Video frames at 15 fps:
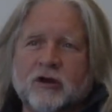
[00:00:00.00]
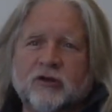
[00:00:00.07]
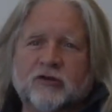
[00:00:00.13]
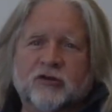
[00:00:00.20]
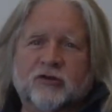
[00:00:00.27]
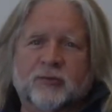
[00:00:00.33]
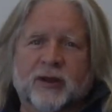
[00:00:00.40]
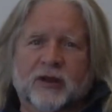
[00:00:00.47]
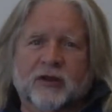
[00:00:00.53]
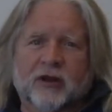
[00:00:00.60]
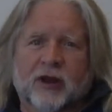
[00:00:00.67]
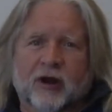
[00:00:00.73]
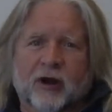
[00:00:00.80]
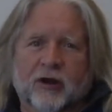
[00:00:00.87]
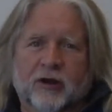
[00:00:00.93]
She's been
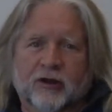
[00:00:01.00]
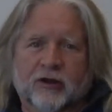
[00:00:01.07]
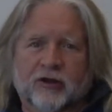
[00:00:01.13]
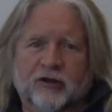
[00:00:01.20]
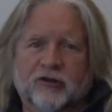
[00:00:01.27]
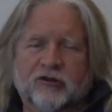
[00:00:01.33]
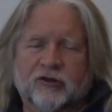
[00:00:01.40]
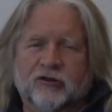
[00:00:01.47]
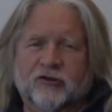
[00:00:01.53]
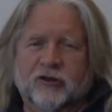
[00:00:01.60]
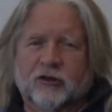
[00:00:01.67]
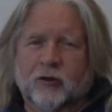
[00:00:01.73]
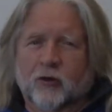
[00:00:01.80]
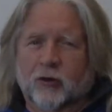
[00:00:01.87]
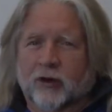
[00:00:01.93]
there in an
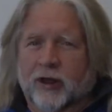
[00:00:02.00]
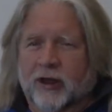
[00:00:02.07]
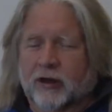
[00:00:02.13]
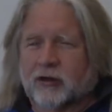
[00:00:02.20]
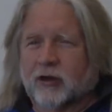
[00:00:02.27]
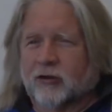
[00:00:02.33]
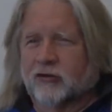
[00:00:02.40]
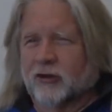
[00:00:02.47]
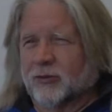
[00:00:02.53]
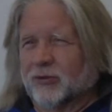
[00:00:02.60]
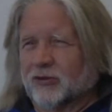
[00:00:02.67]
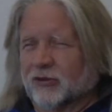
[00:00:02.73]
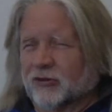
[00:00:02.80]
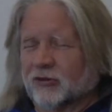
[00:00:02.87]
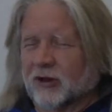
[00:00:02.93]
assistant or a head coaching
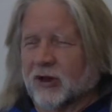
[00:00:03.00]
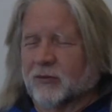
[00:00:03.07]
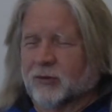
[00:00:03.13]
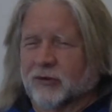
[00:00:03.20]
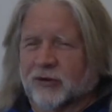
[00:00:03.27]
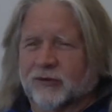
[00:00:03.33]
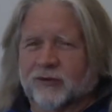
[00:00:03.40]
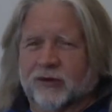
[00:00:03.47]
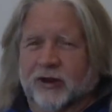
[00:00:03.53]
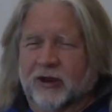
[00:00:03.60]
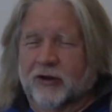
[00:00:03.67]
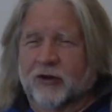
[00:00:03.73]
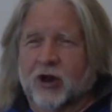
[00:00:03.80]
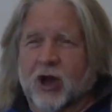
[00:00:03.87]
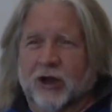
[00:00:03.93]
position, I believe, for eight
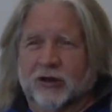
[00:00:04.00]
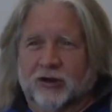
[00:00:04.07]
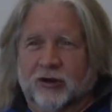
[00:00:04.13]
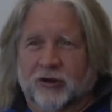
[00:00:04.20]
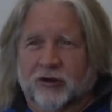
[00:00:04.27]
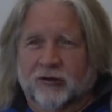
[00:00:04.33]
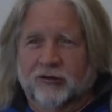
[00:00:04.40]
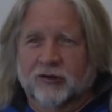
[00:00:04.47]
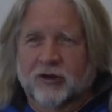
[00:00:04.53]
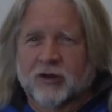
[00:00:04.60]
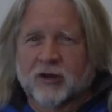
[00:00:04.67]
or nine years.